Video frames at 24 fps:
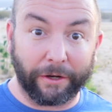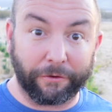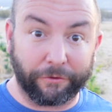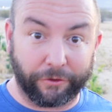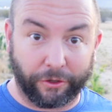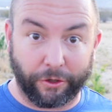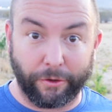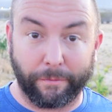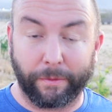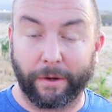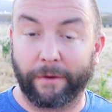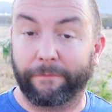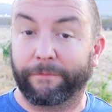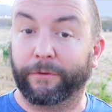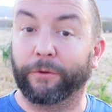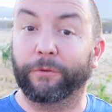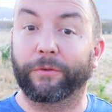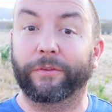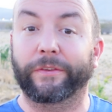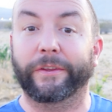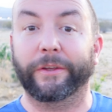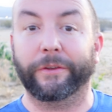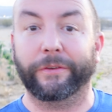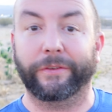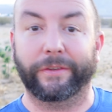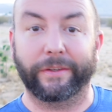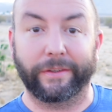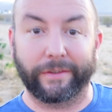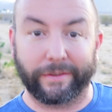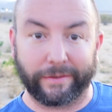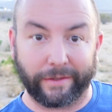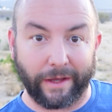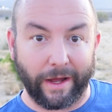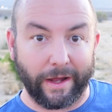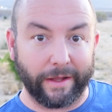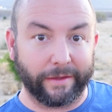or two, but if you still see
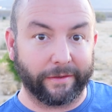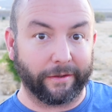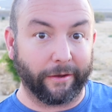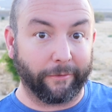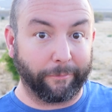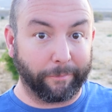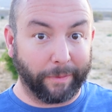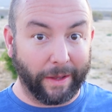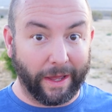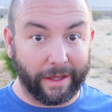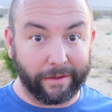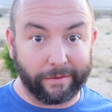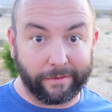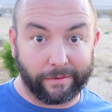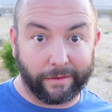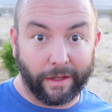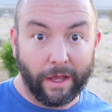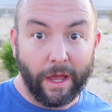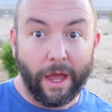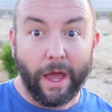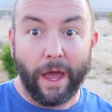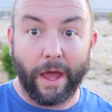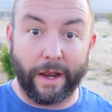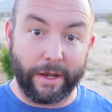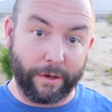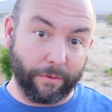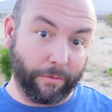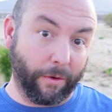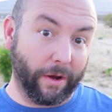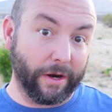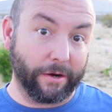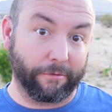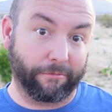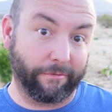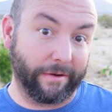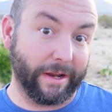signs of pests and you
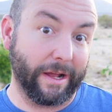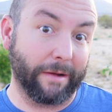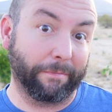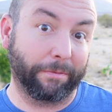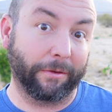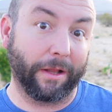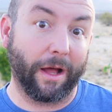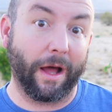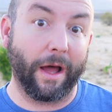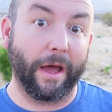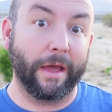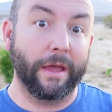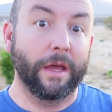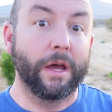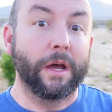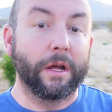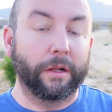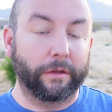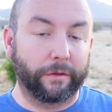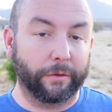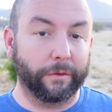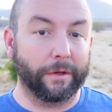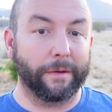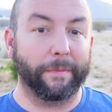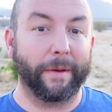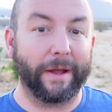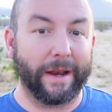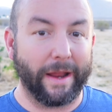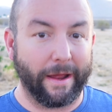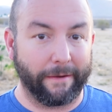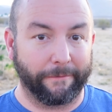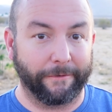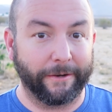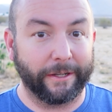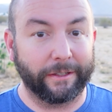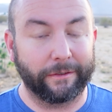want to reapply, do it about
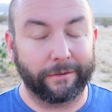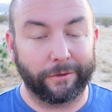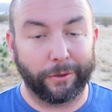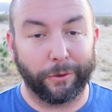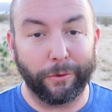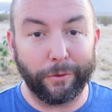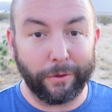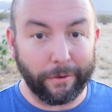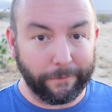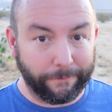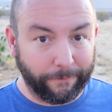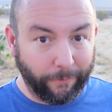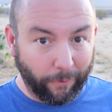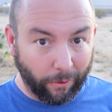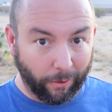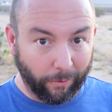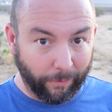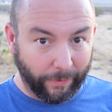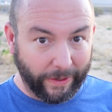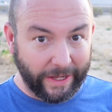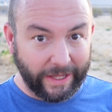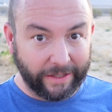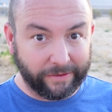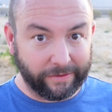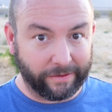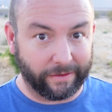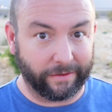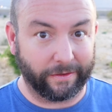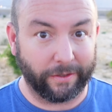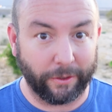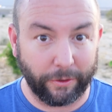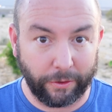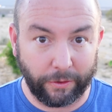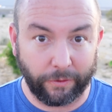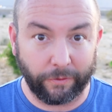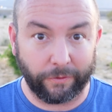every 2 to 4 weeks
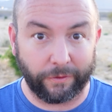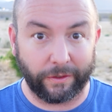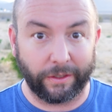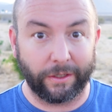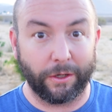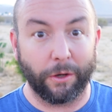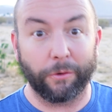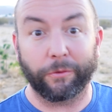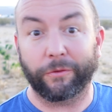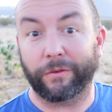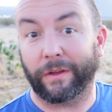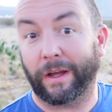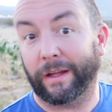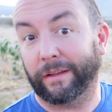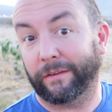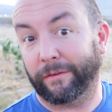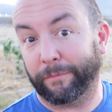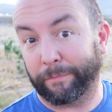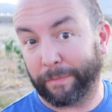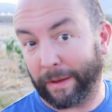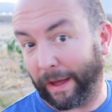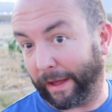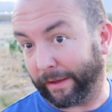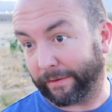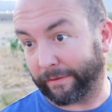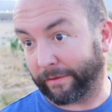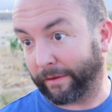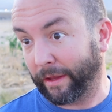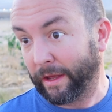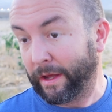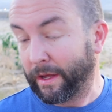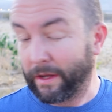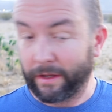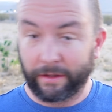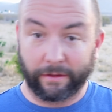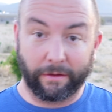until you see no signs of pests.
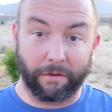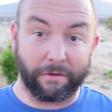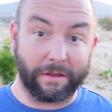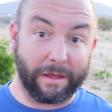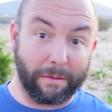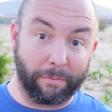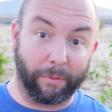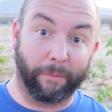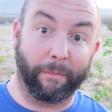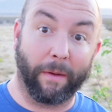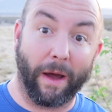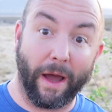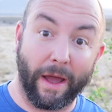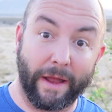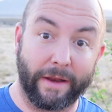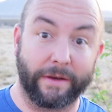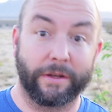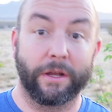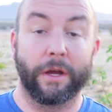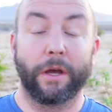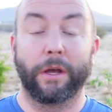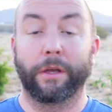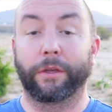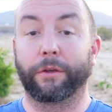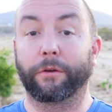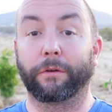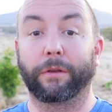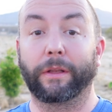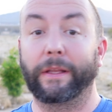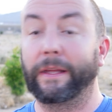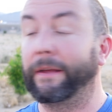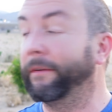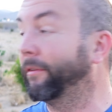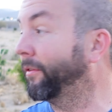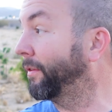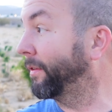Now keep in mind, your
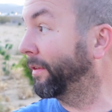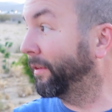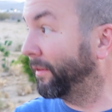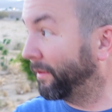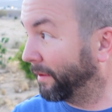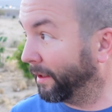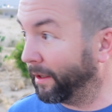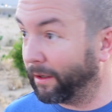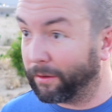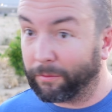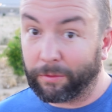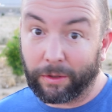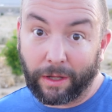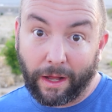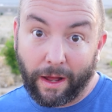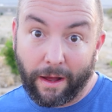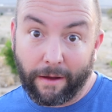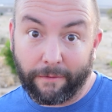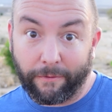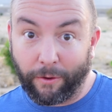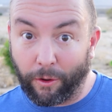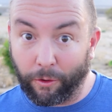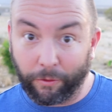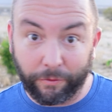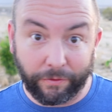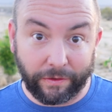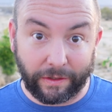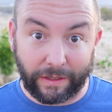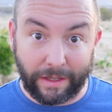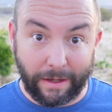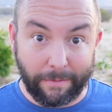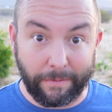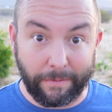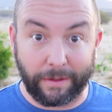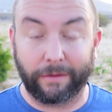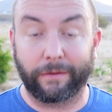leaves still will have holes
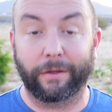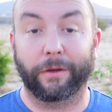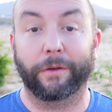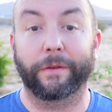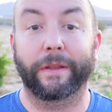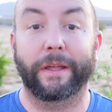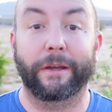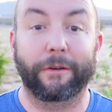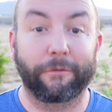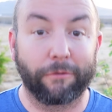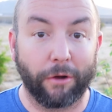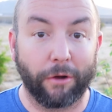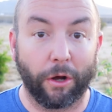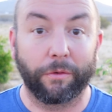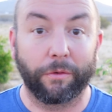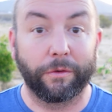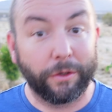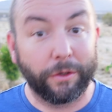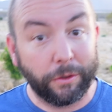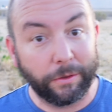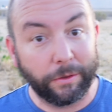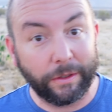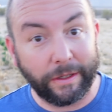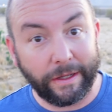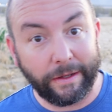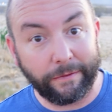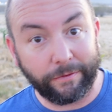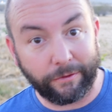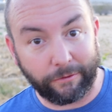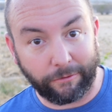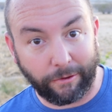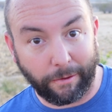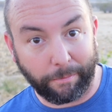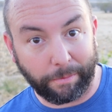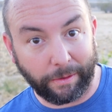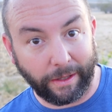in them until they grow new leaves
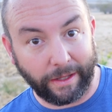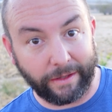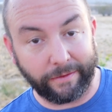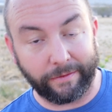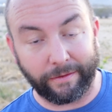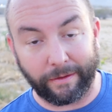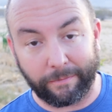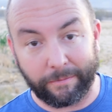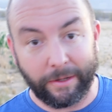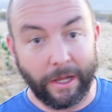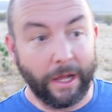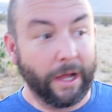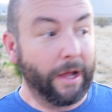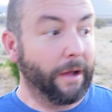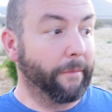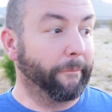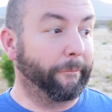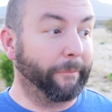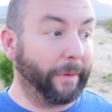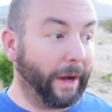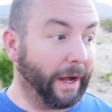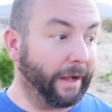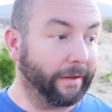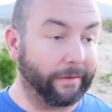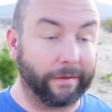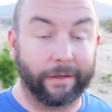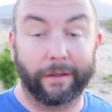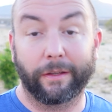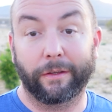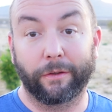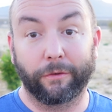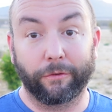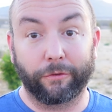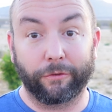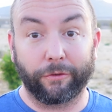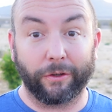and replace them, but
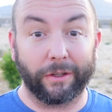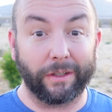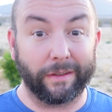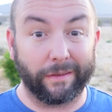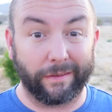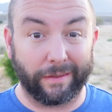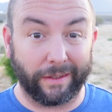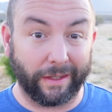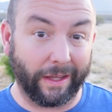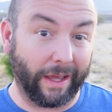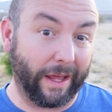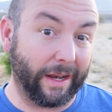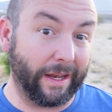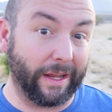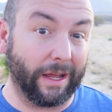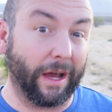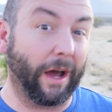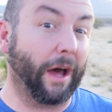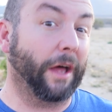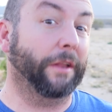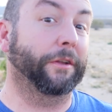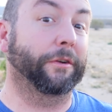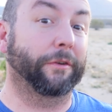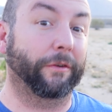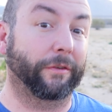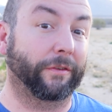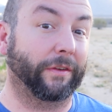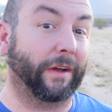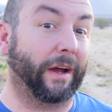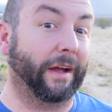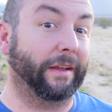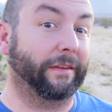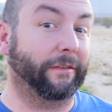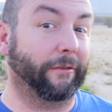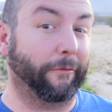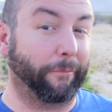you shouldn't see any other
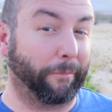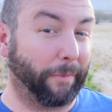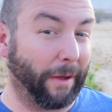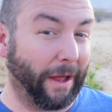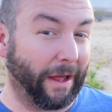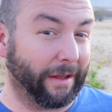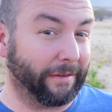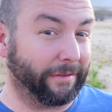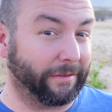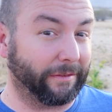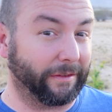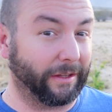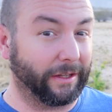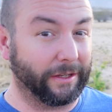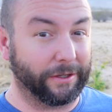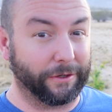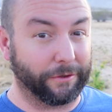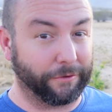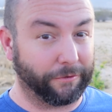signs of pests in your